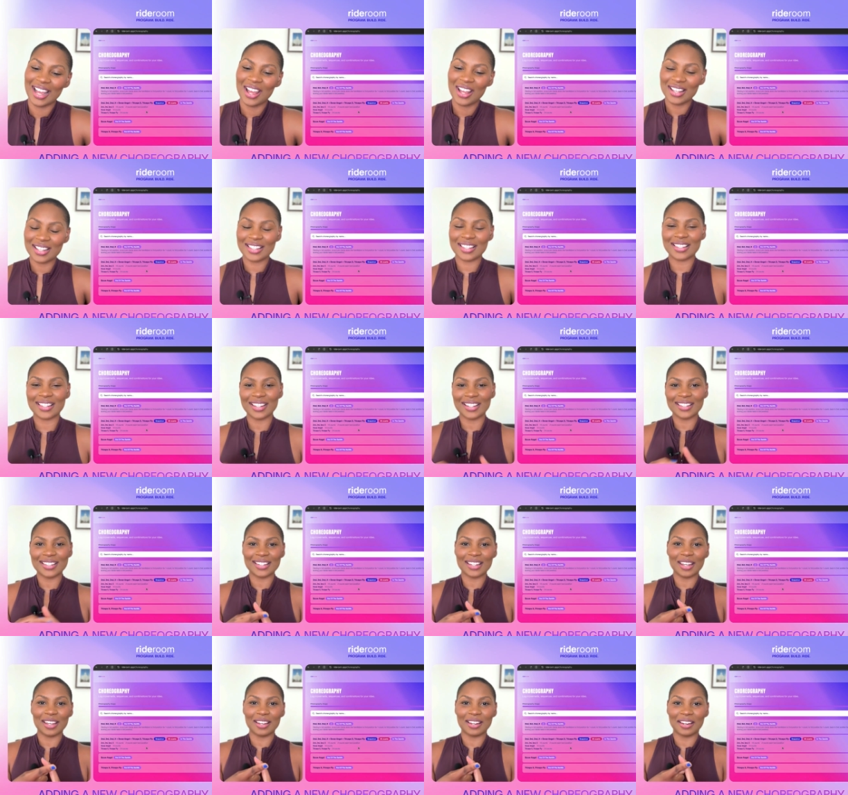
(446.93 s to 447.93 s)

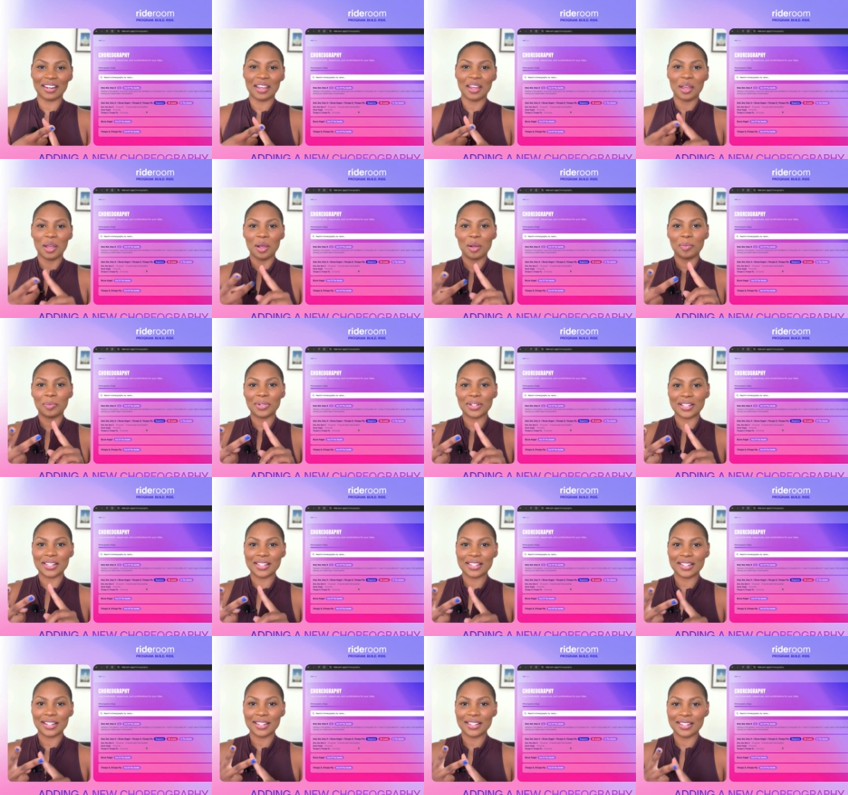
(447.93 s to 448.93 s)
16 plus
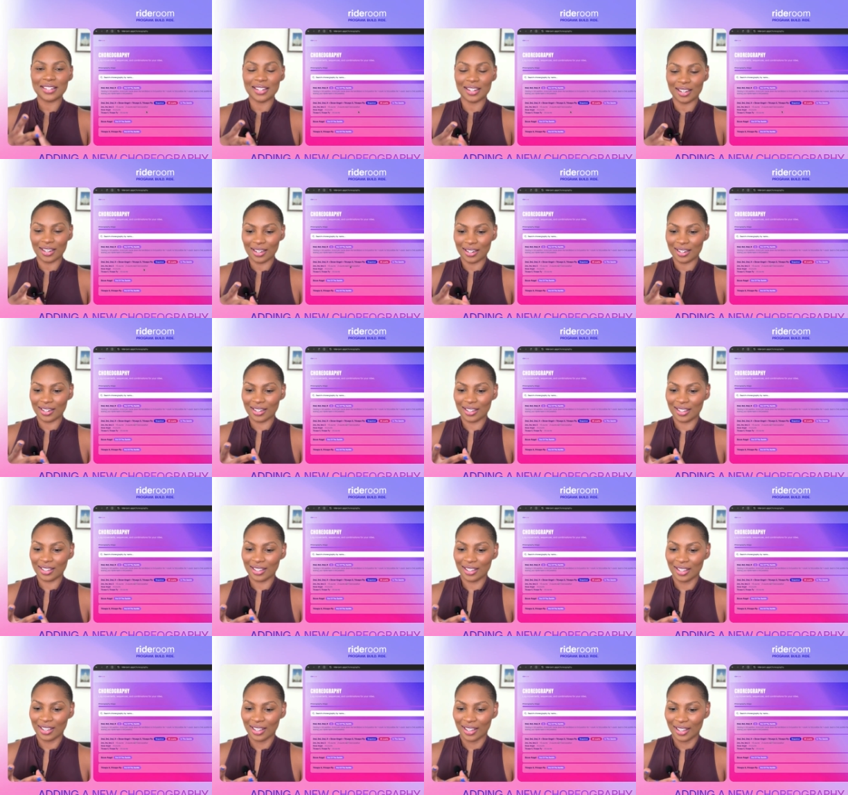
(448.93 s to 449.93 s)
16
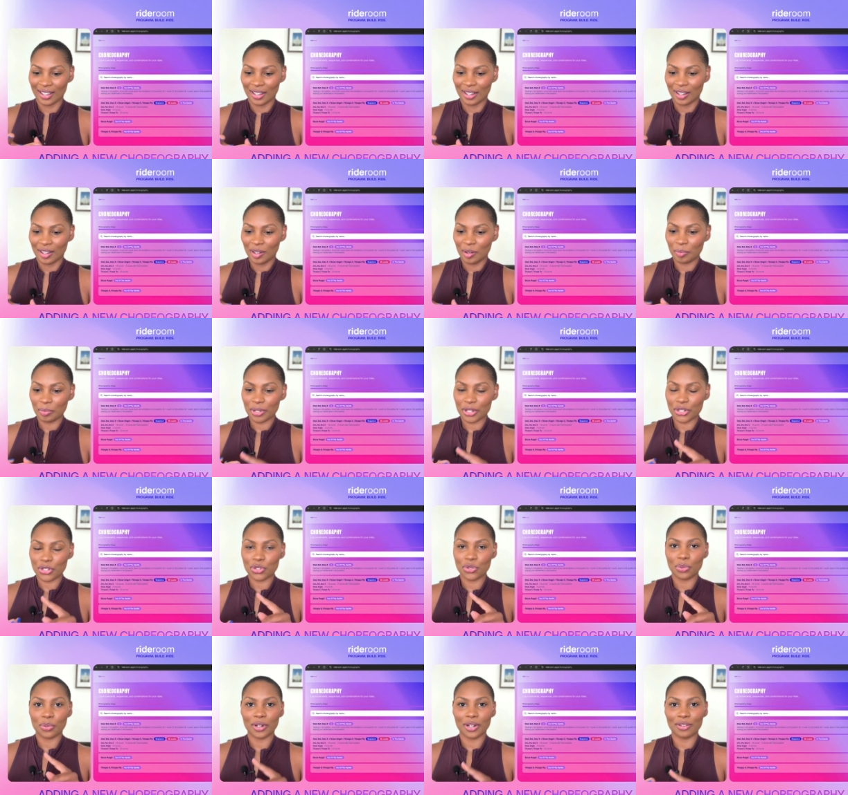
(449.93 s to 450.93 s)
plus
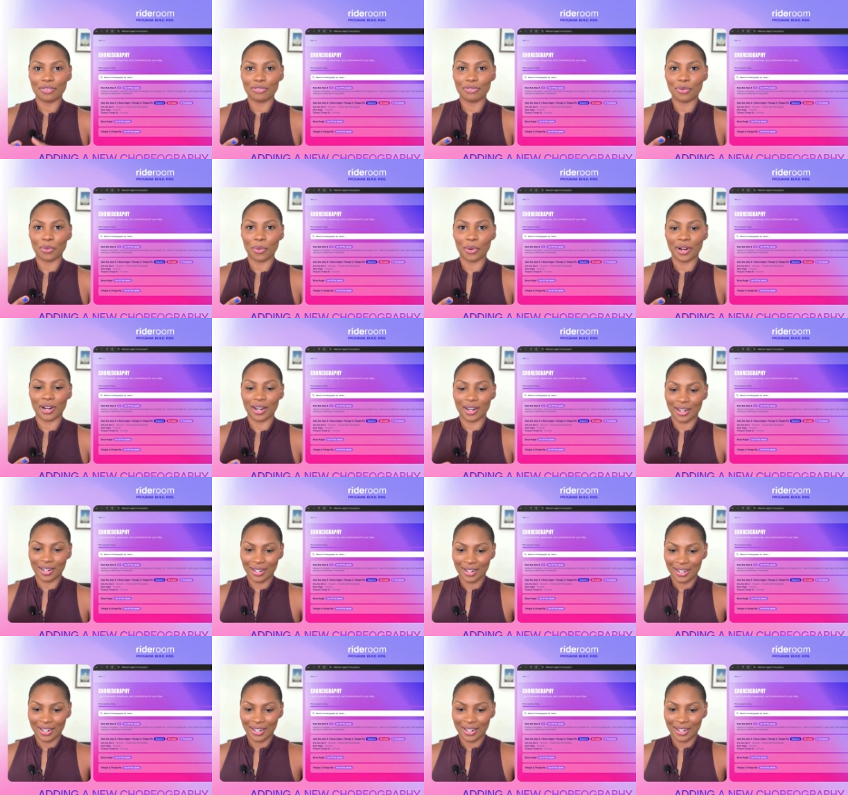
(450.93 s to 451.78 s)
24.